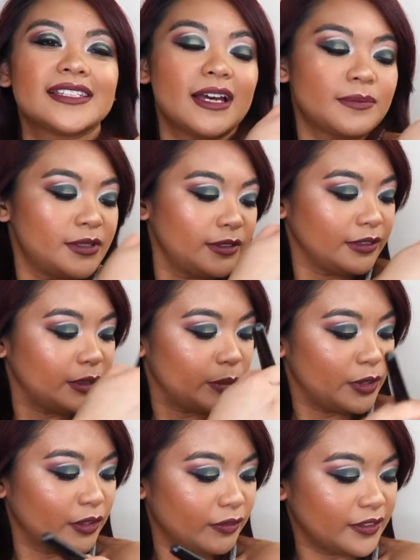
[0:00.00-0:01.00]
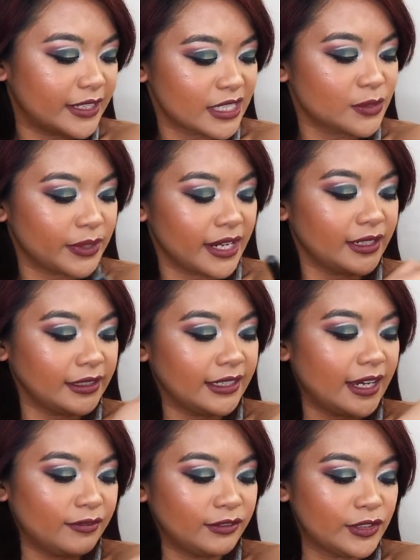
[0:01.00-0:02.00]
is absolutely beautiful. That's what I
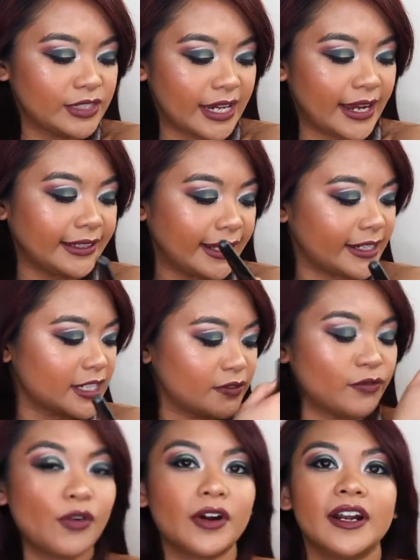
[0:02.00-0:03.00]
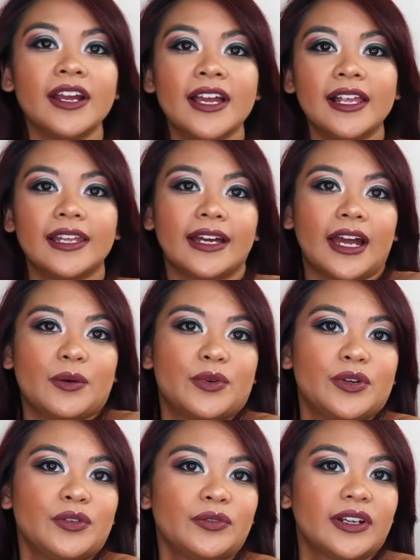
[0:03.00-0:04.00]
love loose highlighters for. Like, I
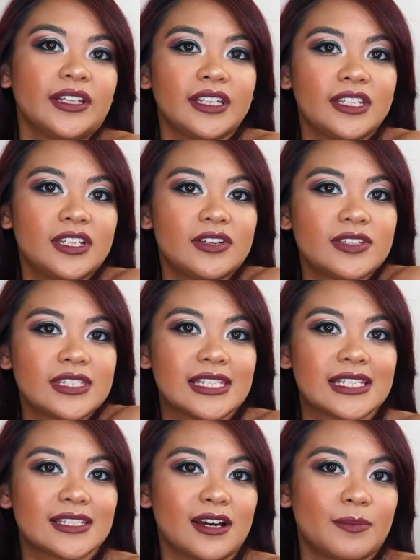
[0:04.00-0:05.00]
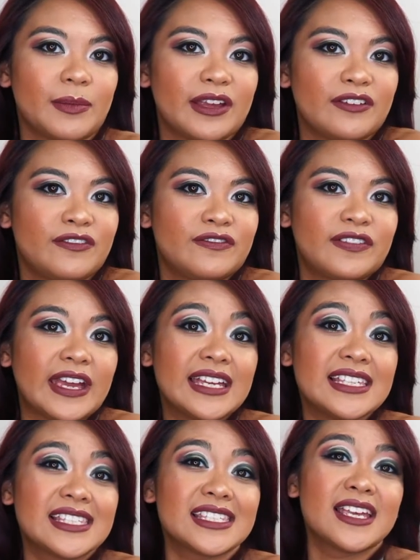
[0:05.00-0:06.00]
wouldn't really use this on my
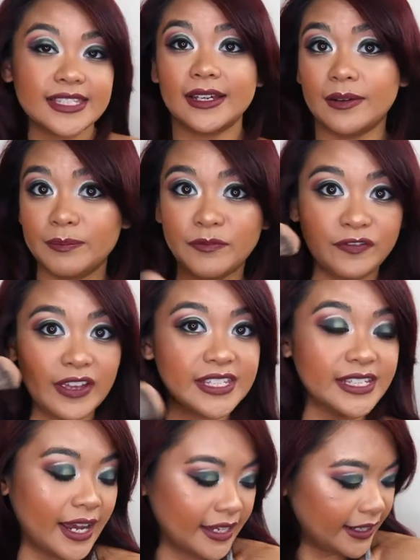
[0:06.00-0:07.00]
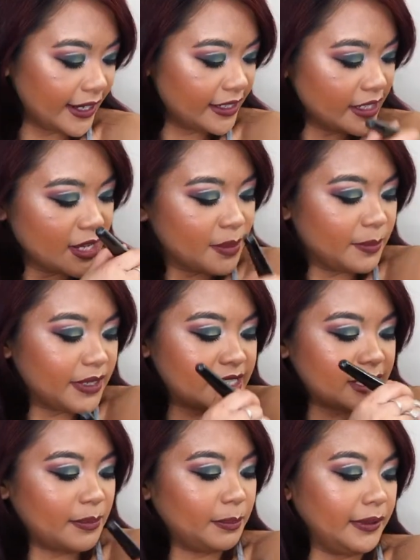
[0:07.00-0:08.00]
face as a face highlight, but
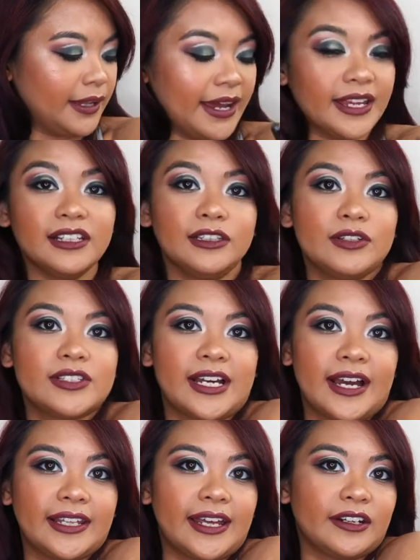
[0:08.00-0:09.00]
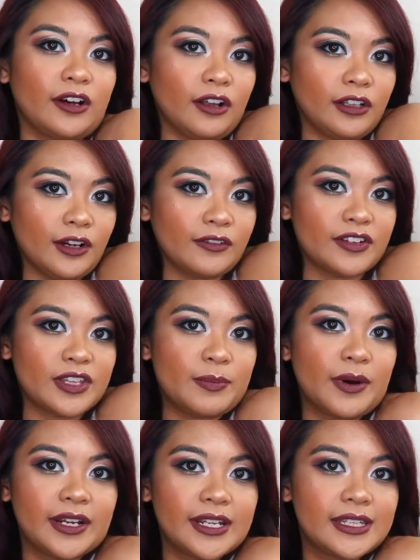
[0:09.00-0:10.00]
to apply loose highlight all over the
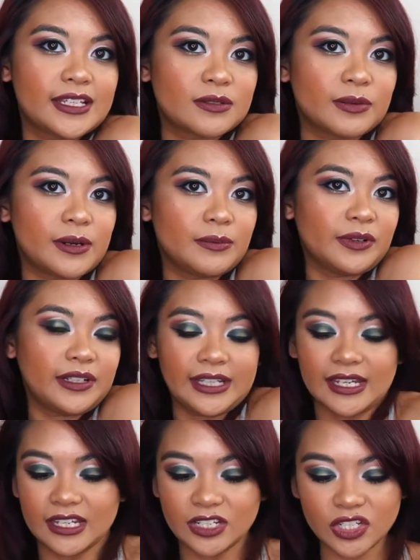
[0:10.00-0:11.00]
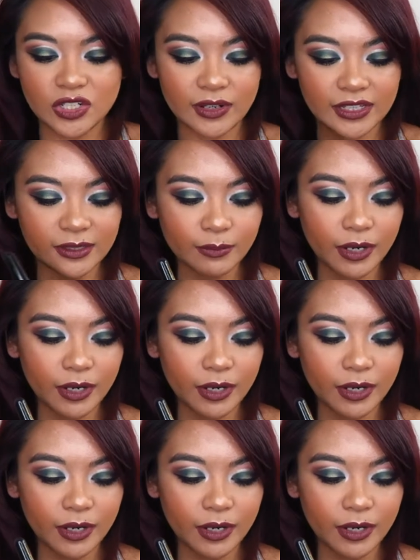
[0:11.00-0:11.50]
body, that's what I'm really into at the